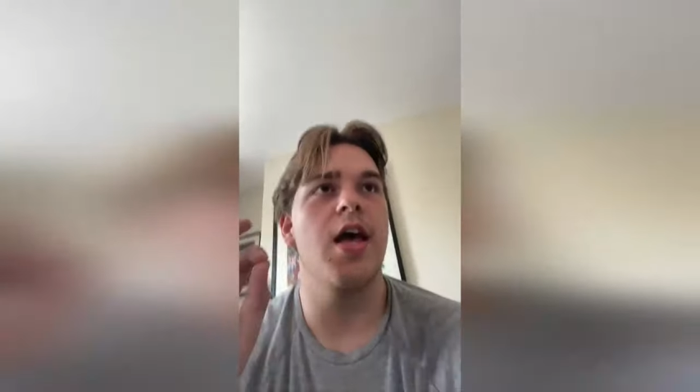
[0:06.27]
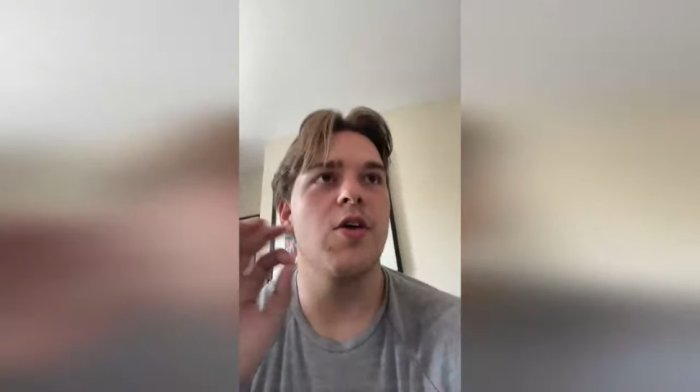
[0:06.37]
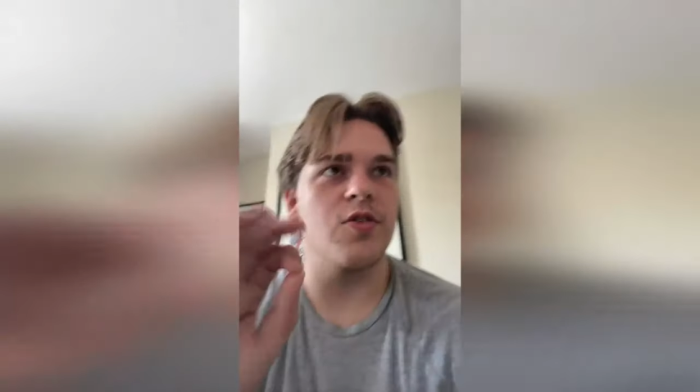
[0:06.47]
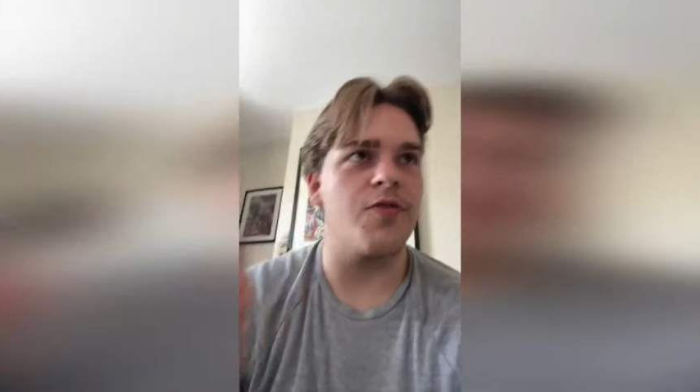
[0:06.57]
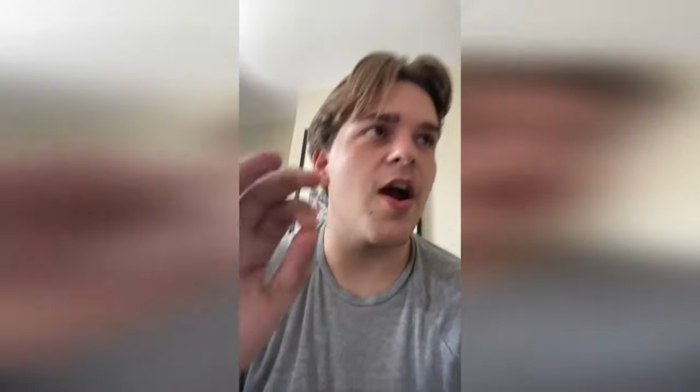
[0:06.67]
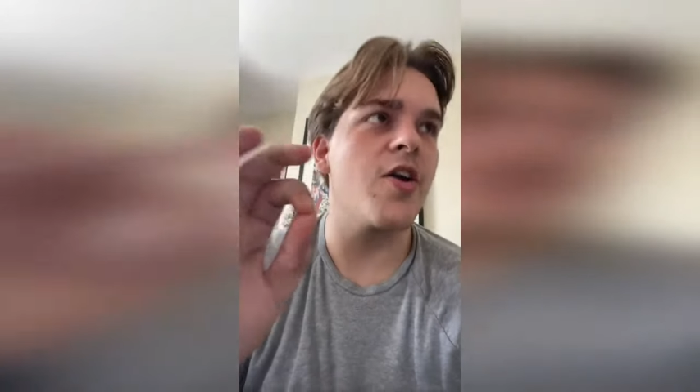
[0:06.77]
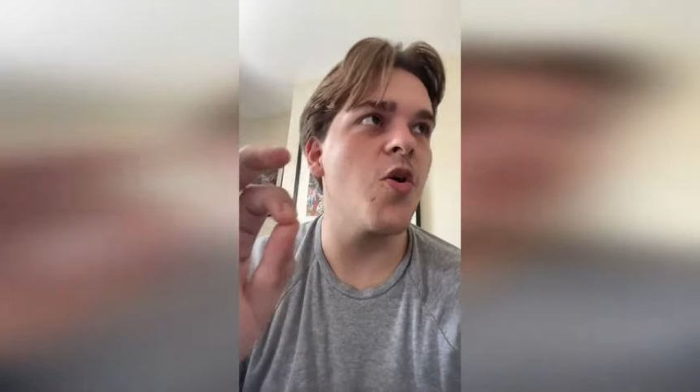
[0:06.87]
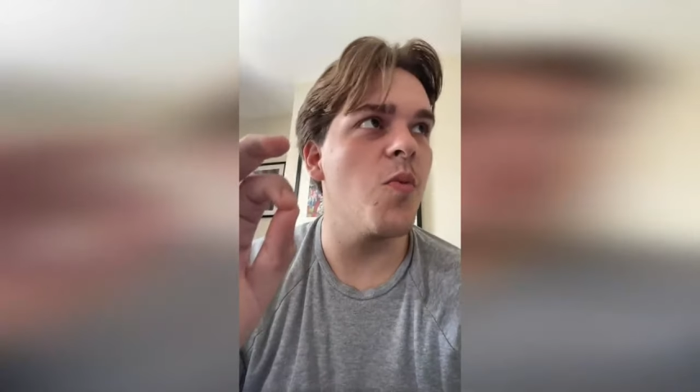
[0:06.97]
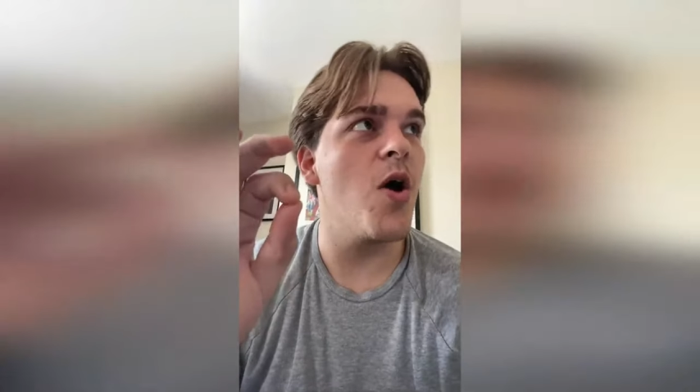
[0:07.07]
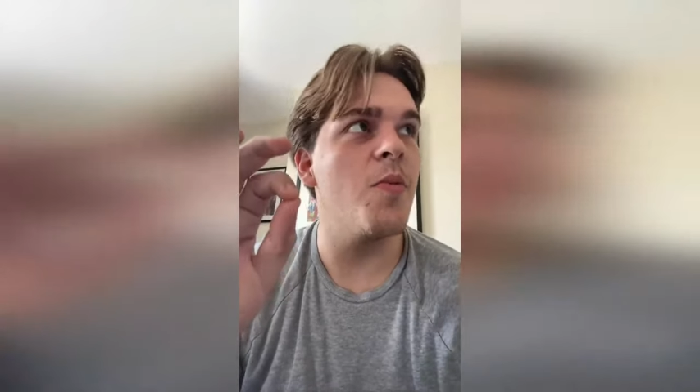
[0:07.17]
It's a very
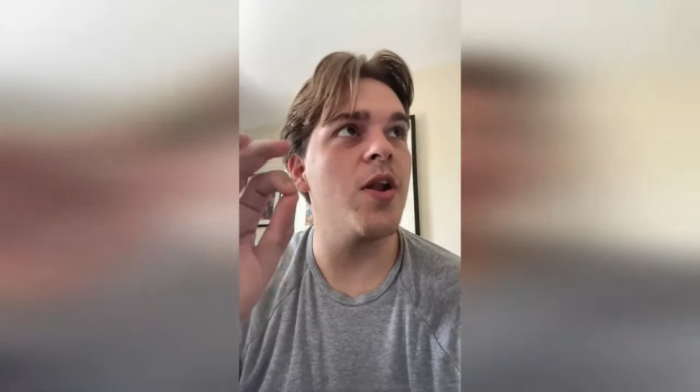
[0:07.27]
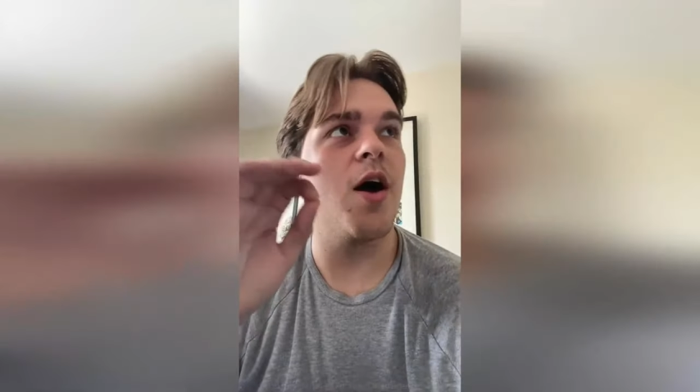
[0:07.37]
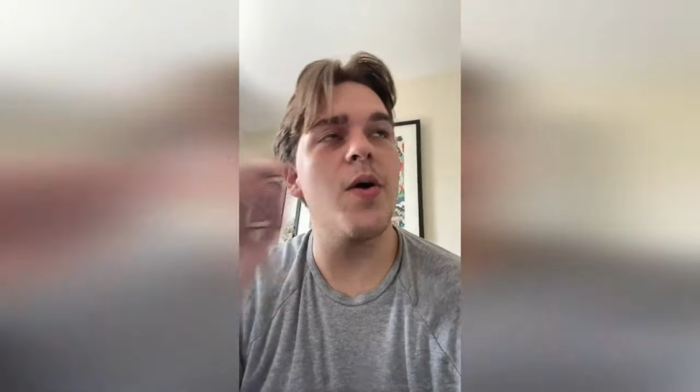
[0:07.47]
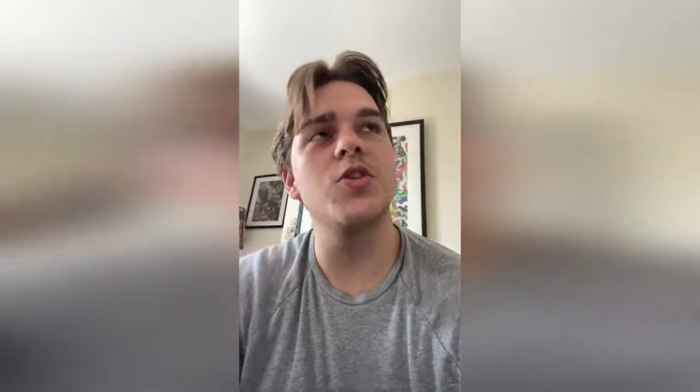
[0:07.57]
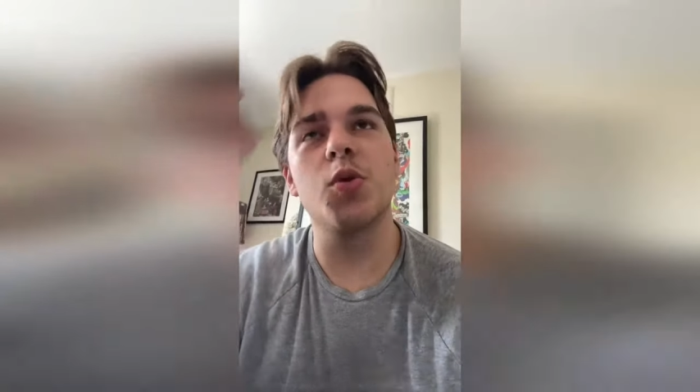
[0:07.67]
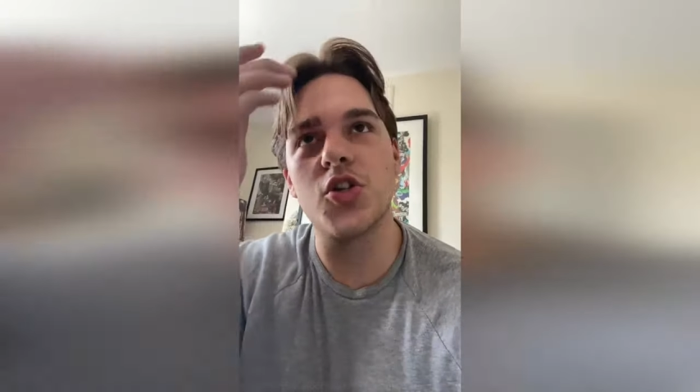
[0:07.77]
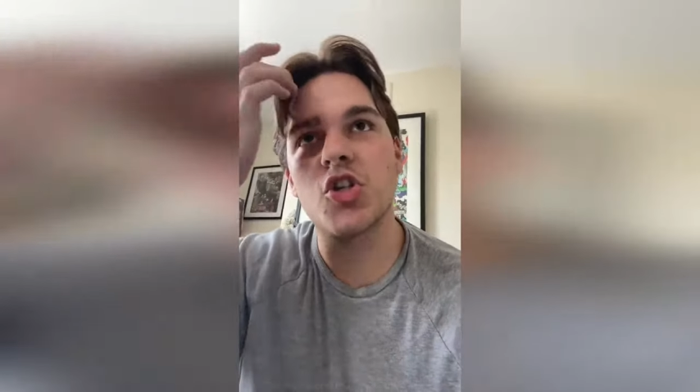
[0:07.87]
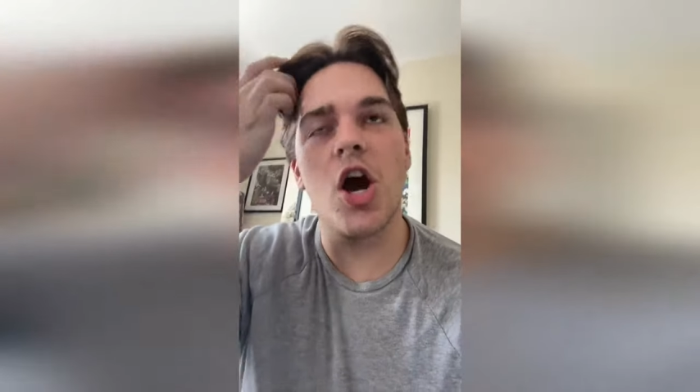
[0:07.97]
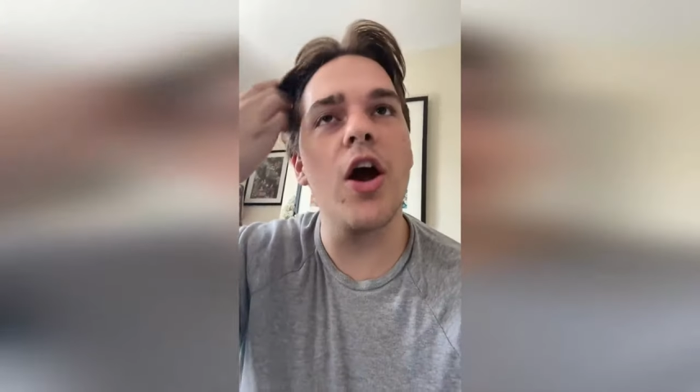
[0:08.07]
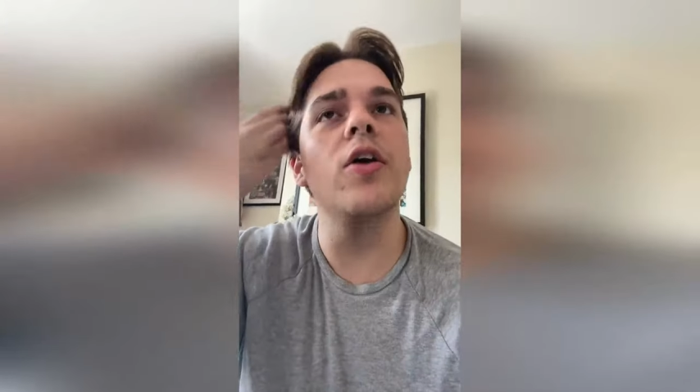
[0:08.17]
cool moment. I went to his
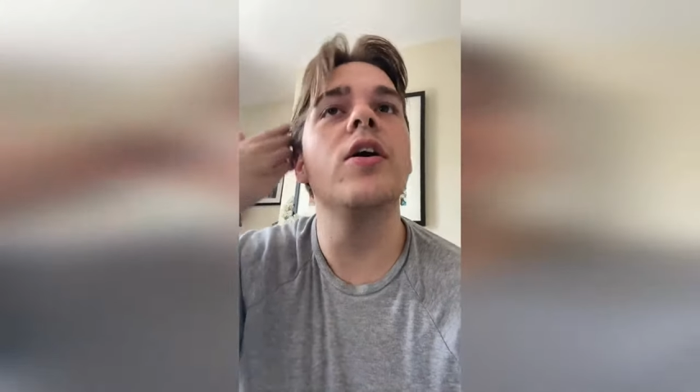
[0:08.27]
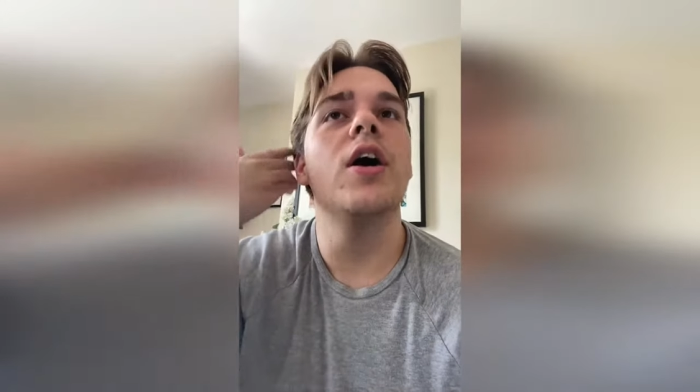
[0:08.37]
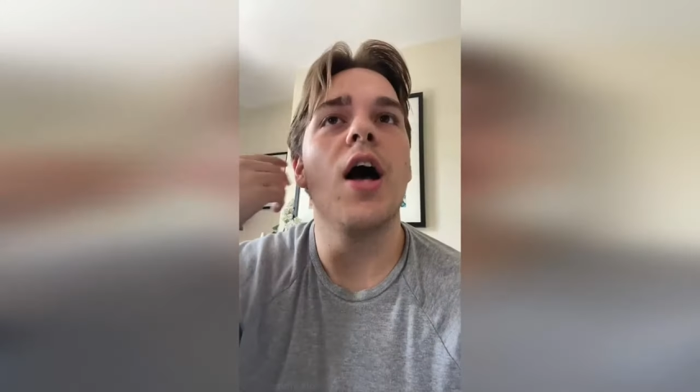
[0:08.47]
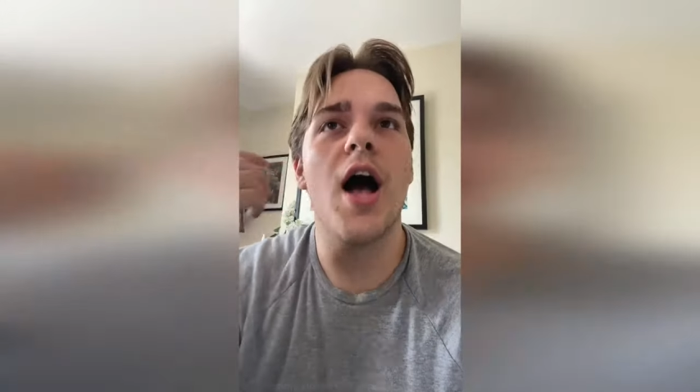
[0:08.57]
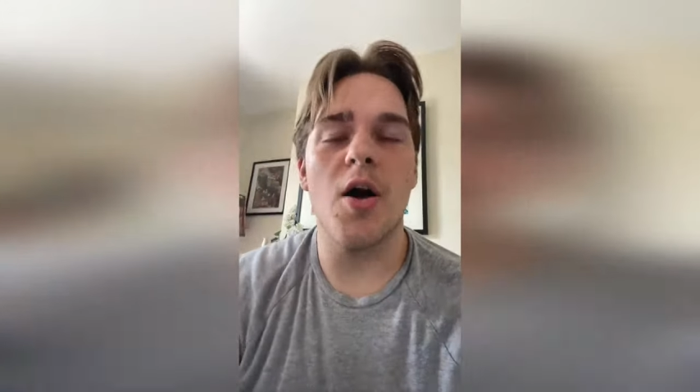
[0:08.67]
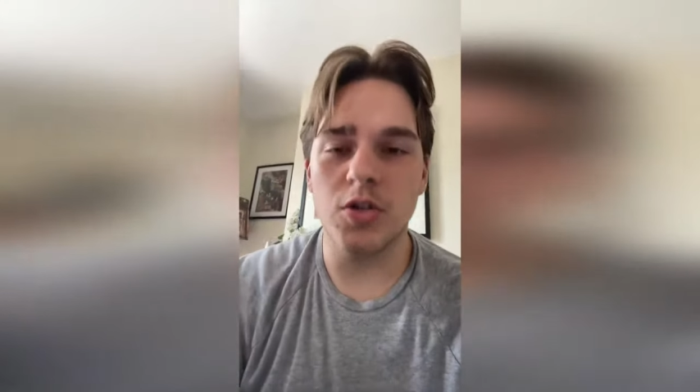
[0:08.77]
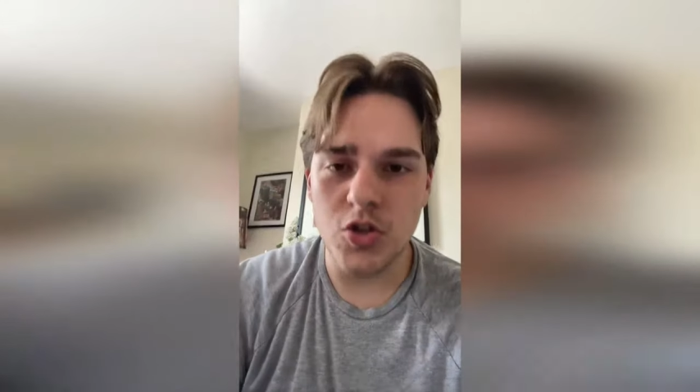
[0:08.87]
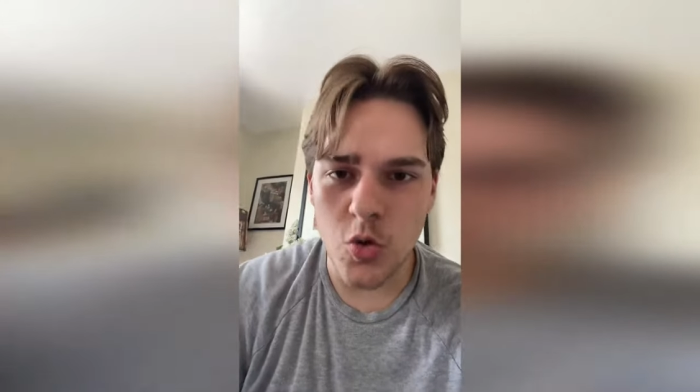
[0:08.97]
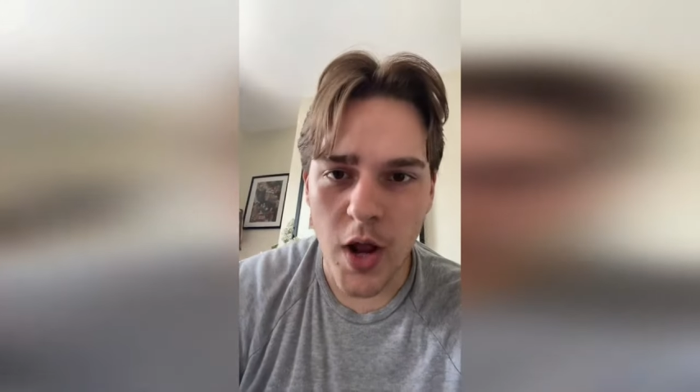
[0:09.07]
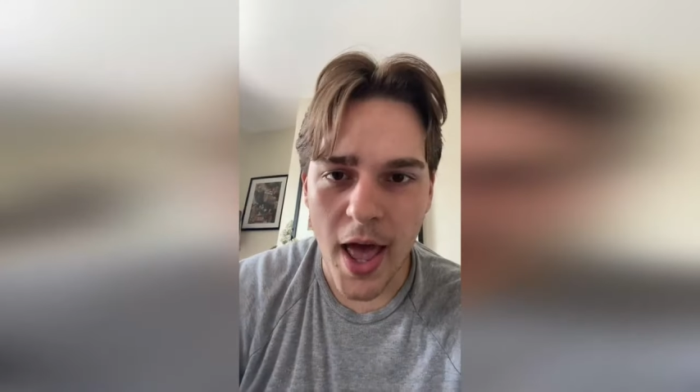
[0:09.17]
show, which is
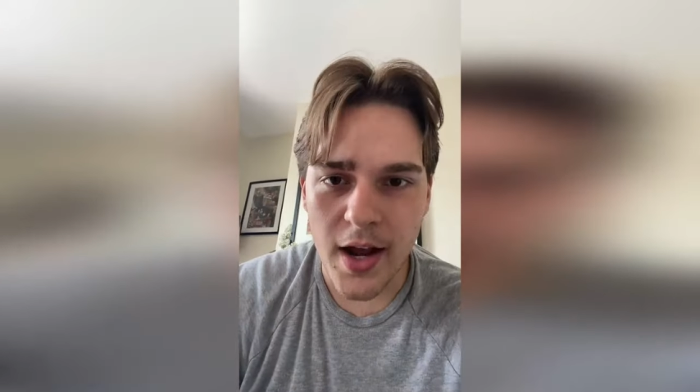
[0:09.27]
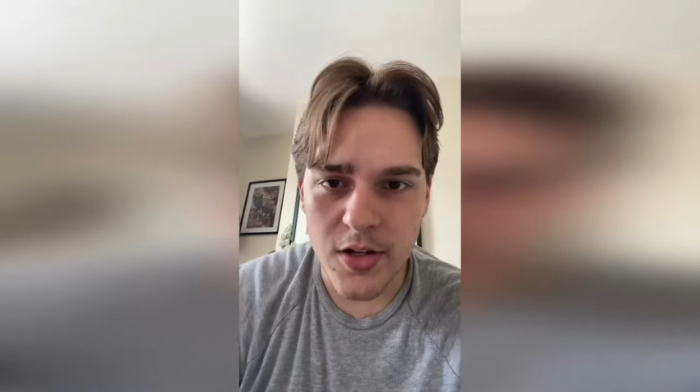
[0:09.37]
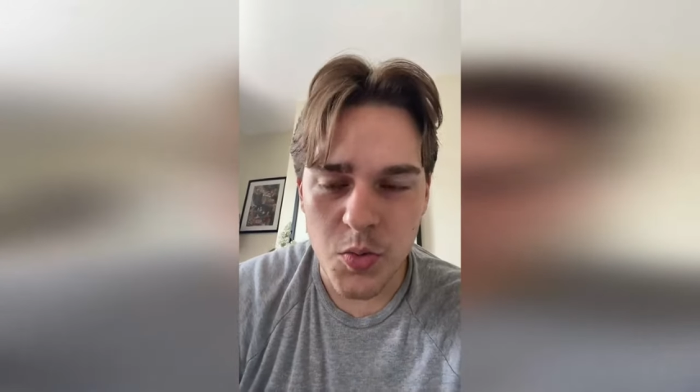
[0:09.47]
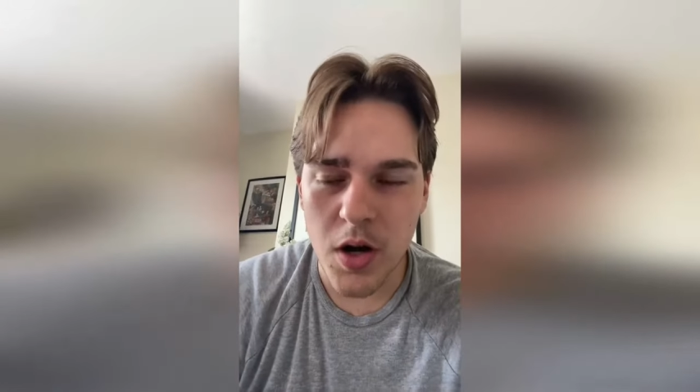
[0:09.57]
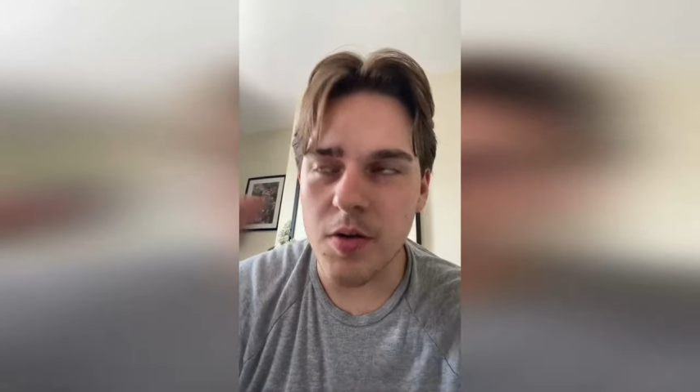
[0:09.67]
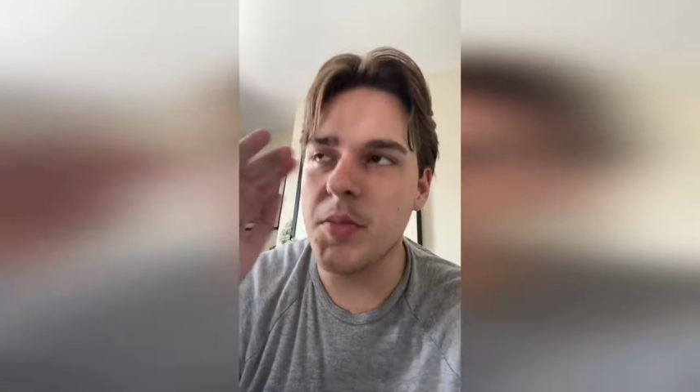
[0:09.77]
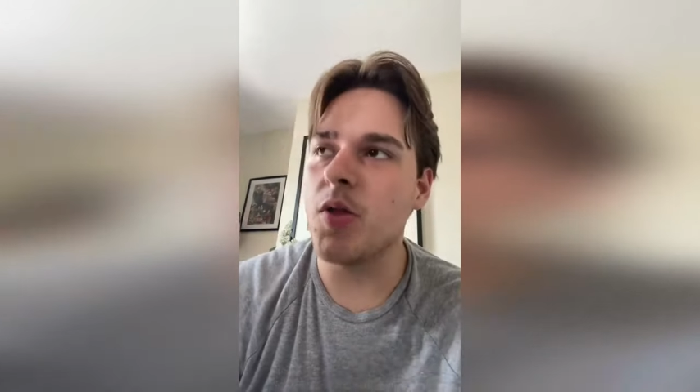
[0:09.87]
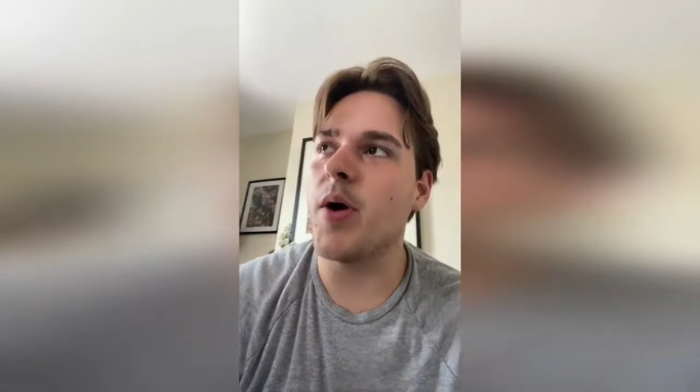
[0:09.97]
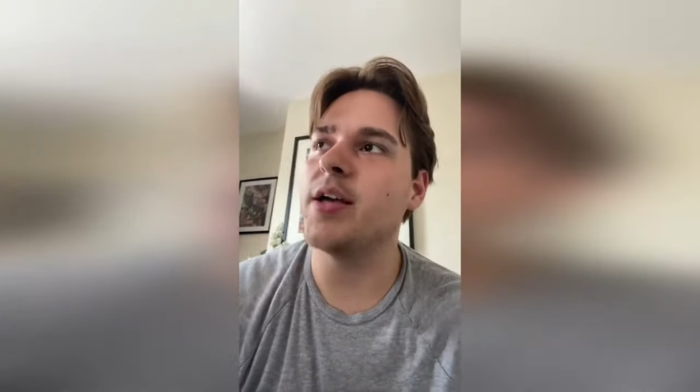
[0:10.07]
called Hecklers Welcome, by the way.